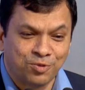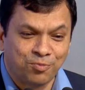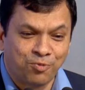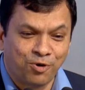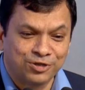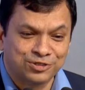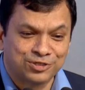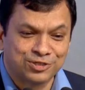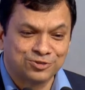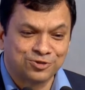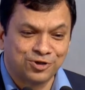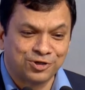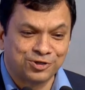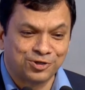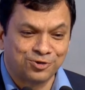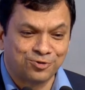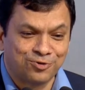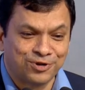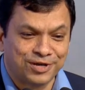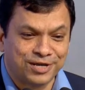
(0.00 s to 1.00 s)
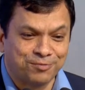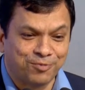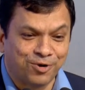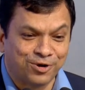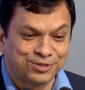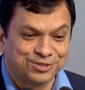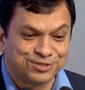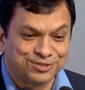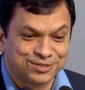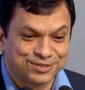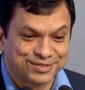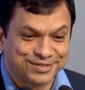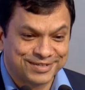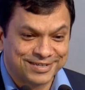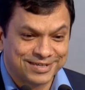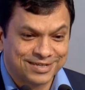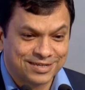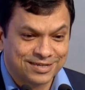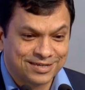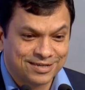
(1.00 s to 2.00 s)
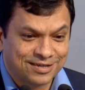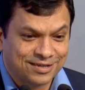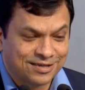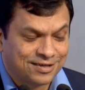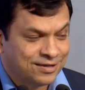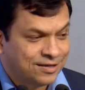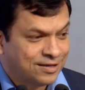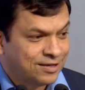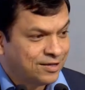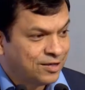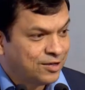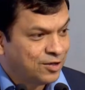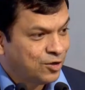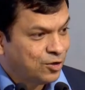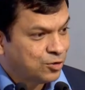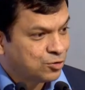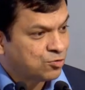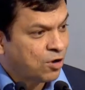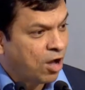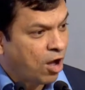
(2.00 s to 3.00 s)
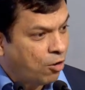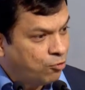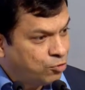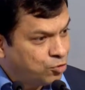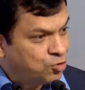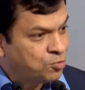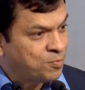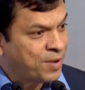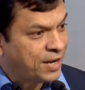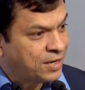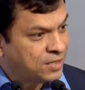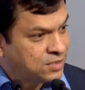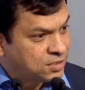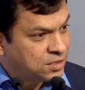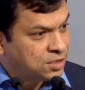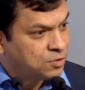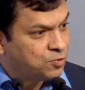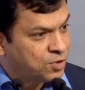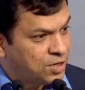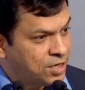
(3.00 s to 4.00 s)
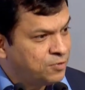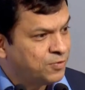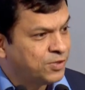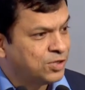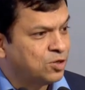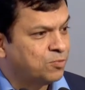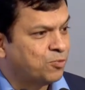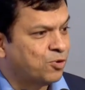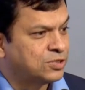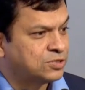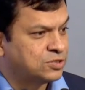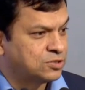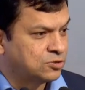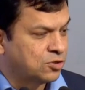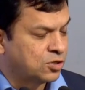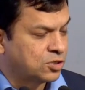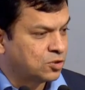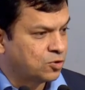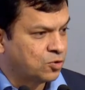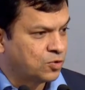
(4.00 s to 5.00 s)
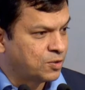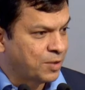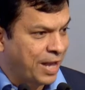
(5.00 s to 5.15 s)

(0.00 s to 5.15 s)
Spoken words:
boss is not your only boss. So how do you manage in a world where your boss is not your only?